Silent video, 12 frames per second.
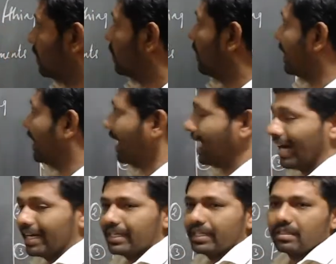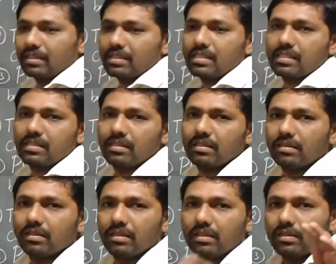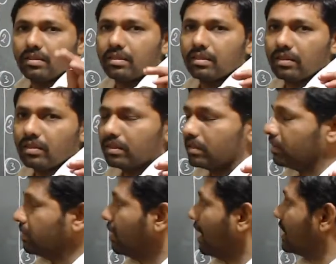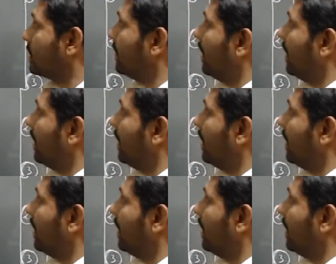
What are articles? As we